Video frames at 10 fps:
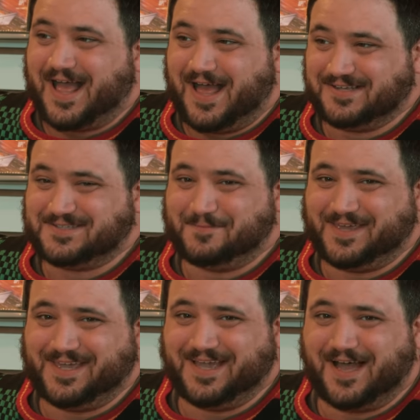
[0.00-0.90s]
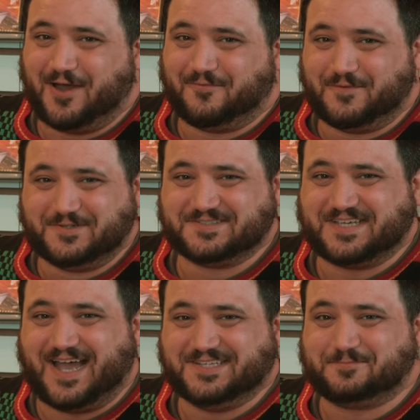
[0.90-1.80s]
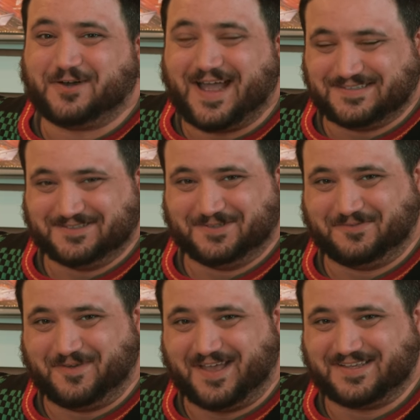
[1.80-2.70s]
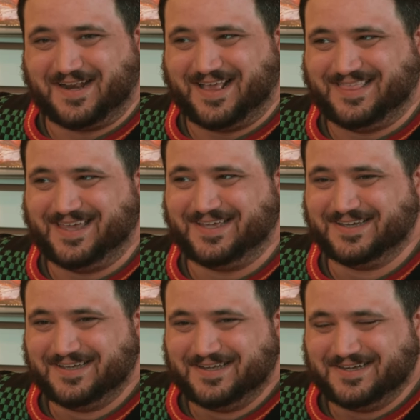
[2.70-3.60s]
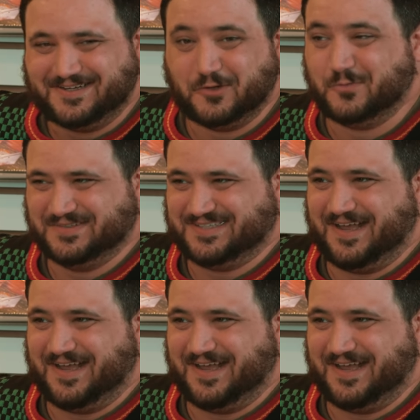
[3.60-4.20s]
Kong to be a full size practical effect, and I think Newt was